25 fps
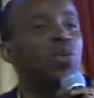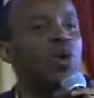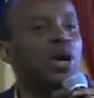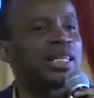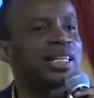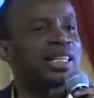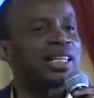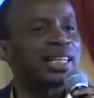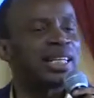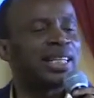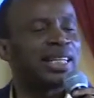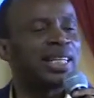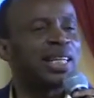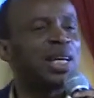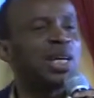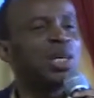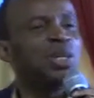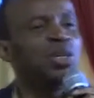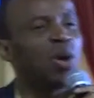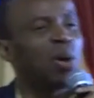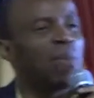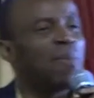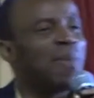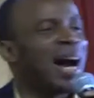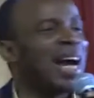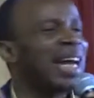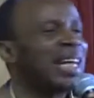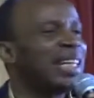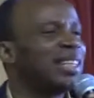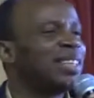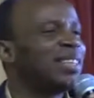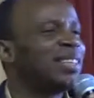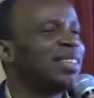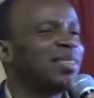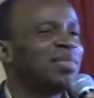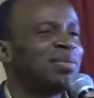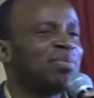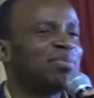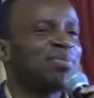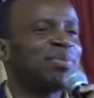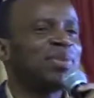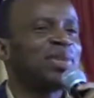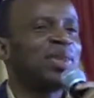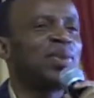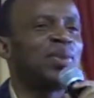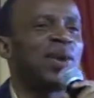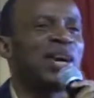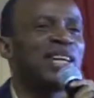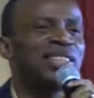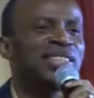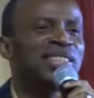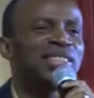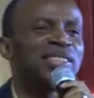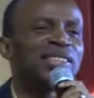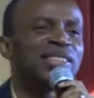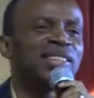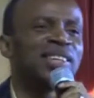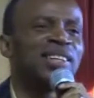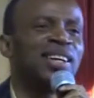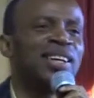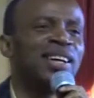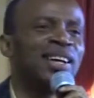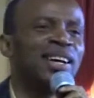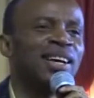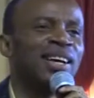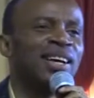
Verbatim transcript: need one thing, your mind, right?